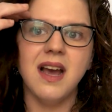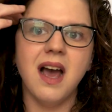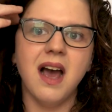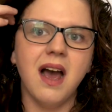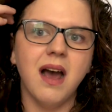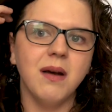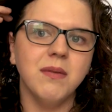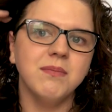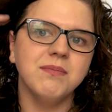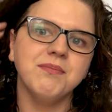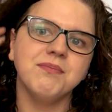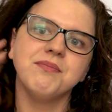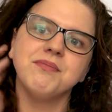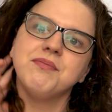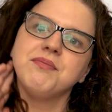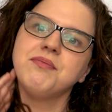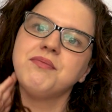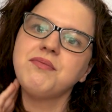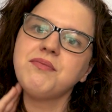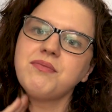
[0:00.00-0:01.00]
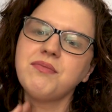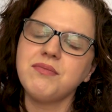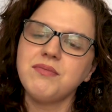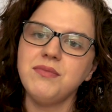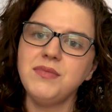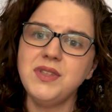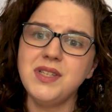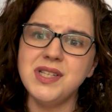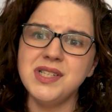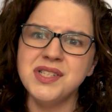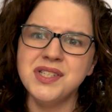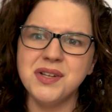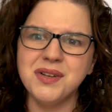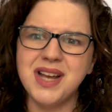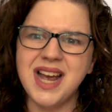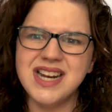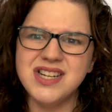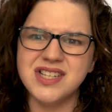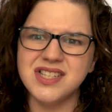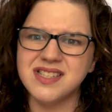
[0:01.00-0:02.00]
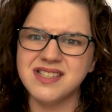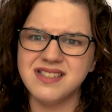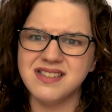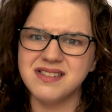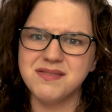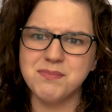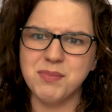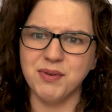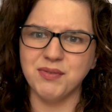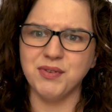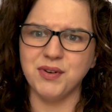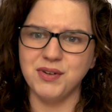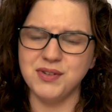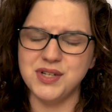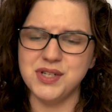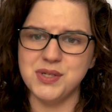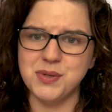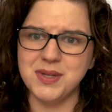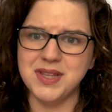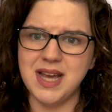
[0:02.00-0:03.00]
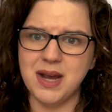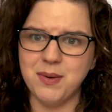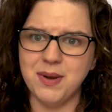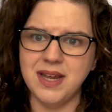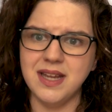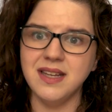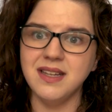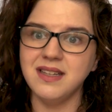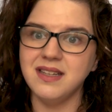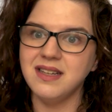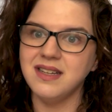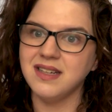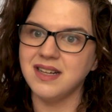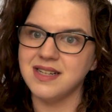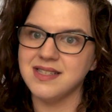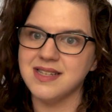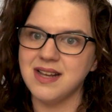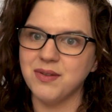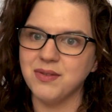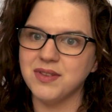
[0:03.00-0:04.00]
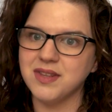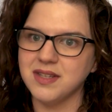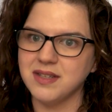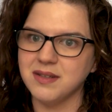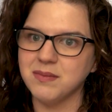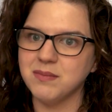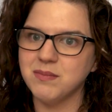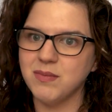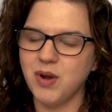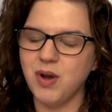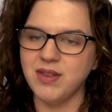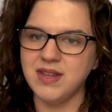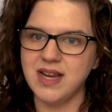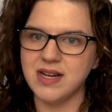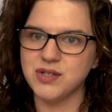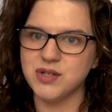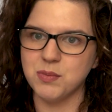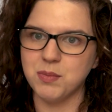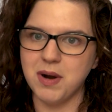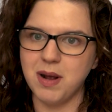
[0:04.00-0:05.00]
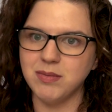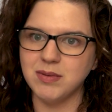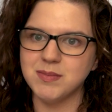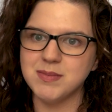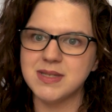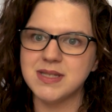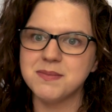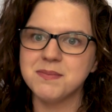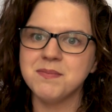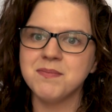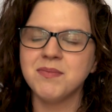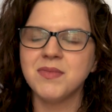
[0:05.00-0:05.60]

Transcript: So I just prefer to do it that way. Cuts out all the extra problems.